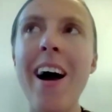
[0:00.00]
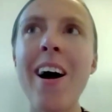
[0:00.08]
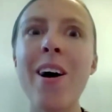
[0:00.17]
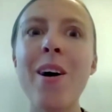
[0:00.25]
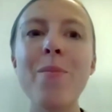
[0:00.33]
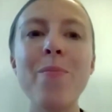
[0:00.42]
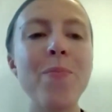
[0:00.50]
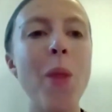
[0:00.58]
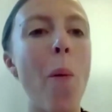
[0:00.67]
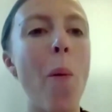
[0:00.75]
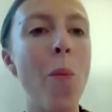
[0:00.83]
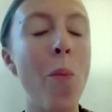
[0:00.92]

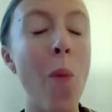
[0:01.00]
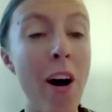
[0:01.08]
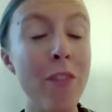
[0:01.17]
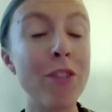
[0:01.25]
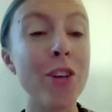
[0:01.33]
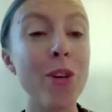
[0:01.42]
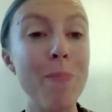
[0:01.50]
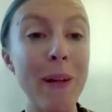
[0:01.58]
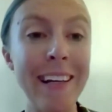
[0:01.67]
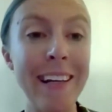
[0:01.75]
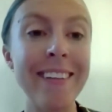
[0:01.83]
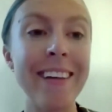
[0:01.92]
Um, after
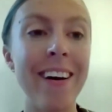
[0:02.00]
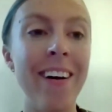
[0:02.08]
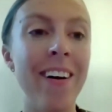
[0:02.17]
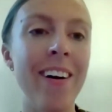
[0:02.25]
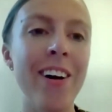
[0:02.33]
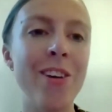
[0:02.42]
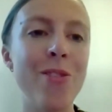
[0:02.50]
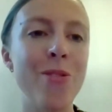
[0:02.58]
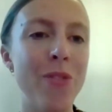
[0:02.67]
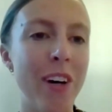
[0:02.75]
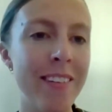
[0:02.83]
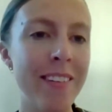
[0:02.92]
completing her
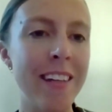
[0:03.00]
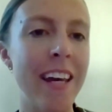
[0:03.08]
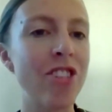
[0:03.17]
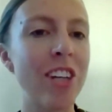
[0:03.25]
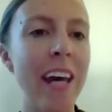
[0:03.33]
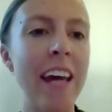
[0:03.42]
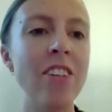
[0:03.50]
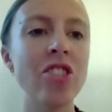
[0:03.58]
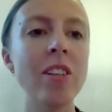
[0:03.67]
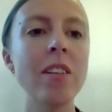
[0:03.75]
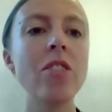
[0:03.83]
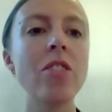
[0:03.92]
university
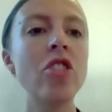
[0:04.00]
education,